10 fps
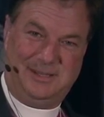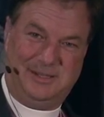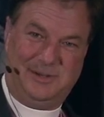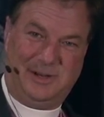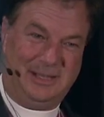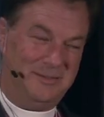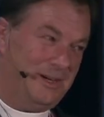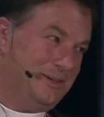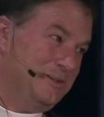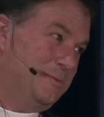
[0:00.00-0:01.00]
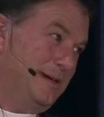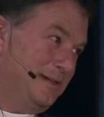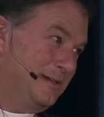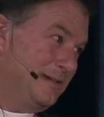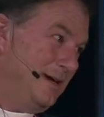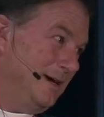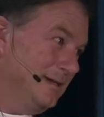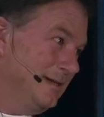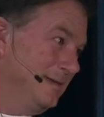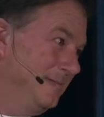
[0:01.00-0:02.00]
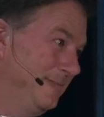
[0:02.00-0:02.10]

Your elevator speech sucks.